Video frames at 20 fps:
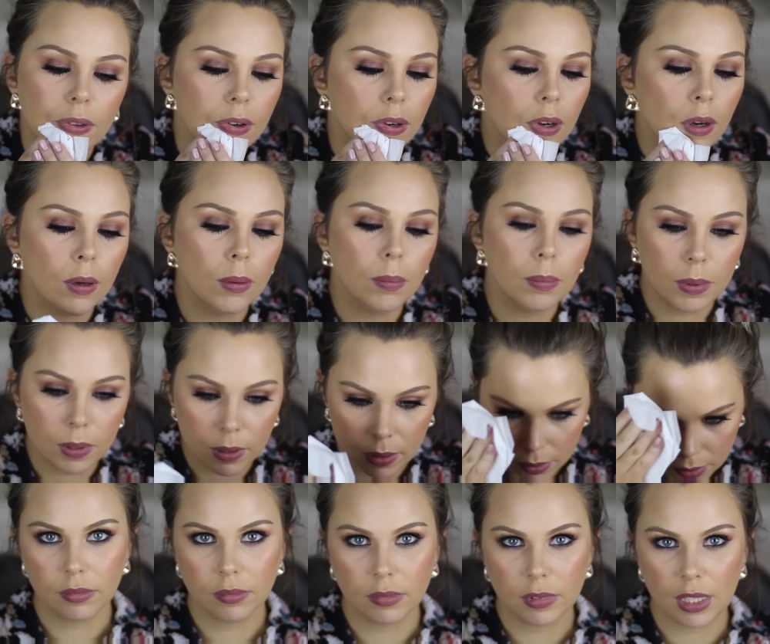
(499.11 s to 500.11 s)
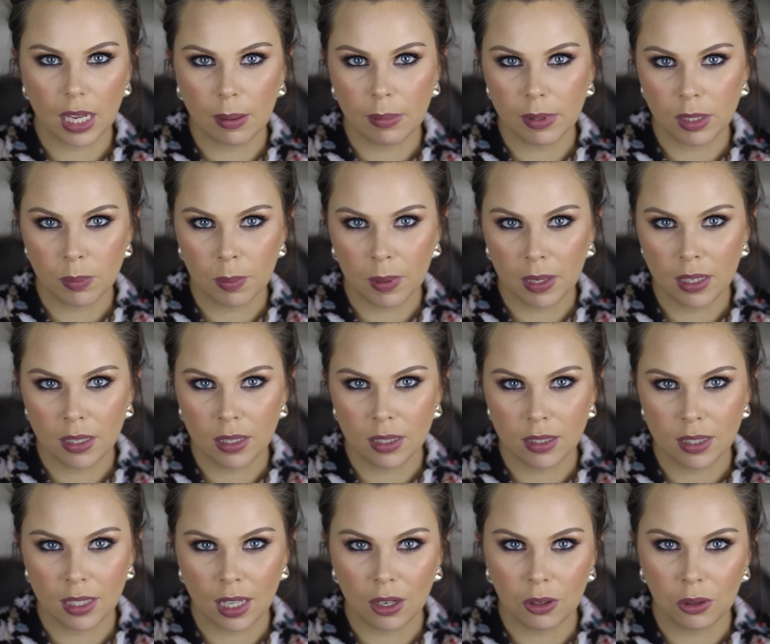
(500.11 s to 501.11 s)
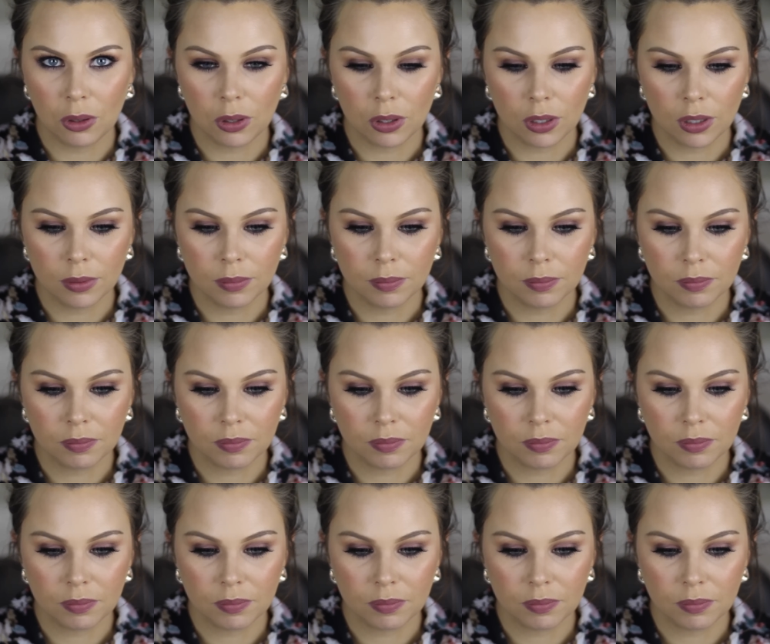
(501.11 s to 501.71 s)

the top. How much better does that look?